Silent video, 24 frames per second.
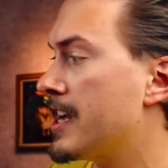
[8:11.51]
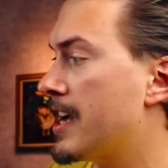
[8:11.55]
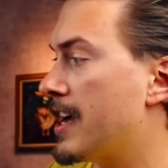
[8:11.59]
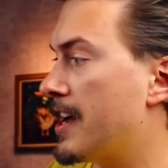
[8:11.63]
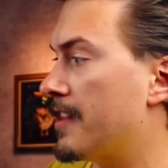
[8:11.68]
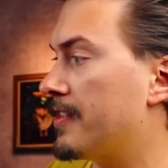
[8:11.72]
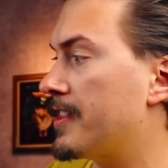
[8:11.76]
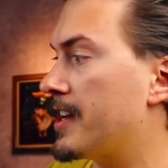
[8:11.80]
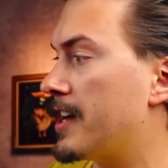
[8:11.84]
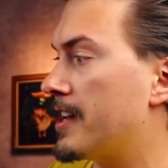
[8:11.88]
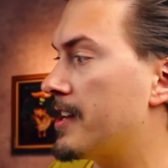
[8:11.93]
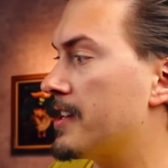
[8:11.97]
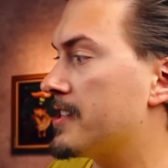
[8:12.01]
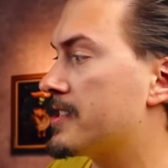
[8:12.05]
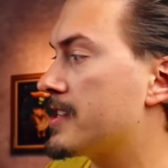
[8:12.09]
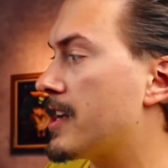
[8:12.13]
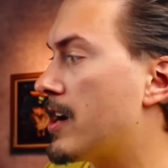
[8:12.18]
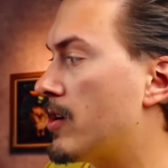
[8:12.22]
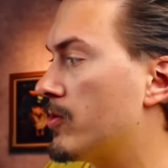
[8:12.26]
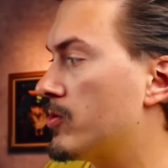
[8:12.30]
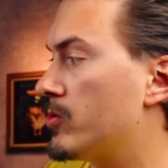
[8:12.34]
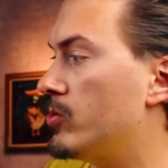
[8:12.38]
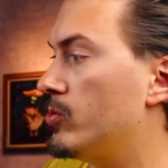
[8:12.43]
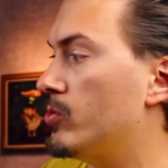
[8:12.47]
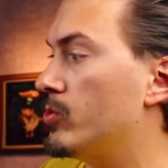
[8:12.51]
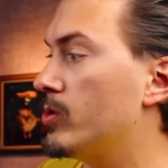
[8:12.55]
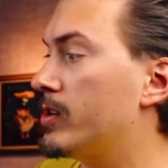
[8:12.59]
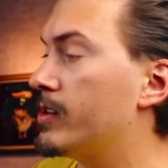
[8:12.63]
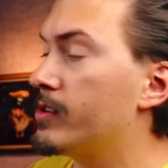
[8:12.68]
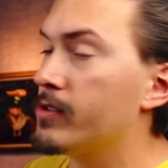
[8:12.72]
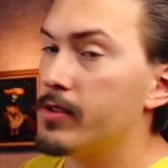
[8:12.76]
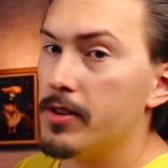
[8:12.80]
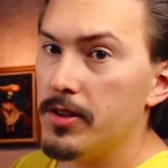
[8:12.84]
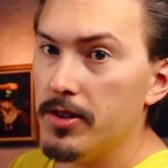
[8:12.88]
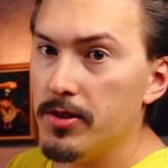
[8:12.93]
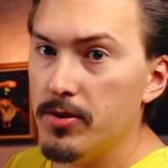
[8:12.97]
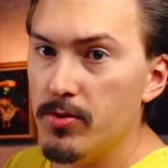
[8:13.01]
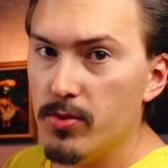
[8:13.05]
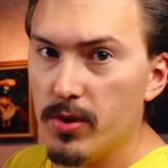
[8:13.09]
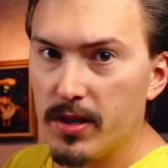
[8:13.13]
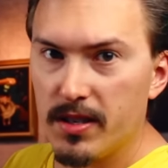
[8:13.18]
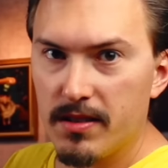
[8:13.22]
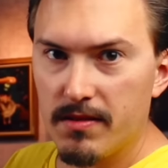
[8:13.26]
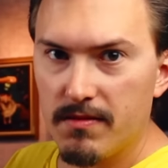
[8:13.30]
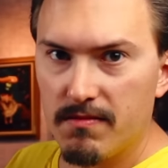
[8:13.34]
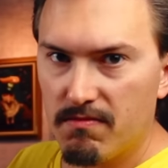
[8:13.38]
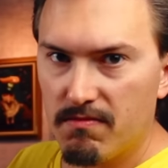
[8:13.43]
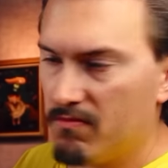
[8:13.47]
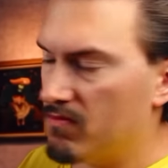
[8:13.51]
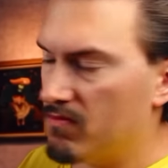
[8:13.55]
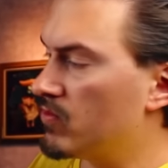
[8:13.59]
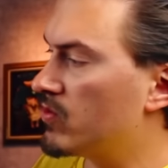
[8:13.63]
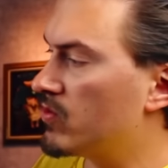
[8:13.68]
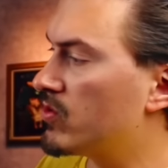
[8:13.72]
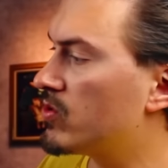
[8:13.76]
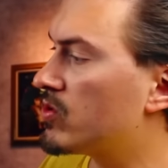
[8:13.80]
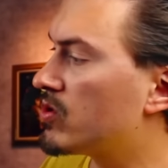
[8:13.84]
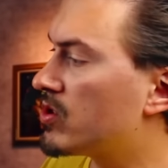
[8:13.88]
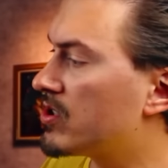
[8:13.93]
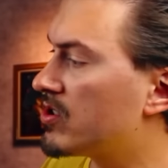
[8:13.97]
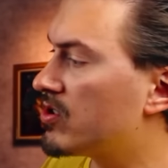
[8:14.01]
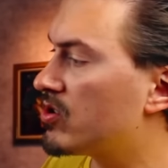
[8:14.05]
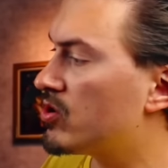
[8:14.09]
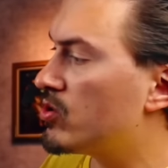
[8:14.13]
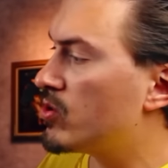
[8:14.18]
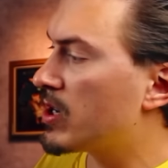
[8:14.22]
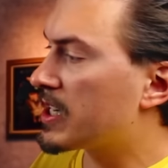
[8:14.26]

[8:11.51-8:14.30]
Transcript: and that is how you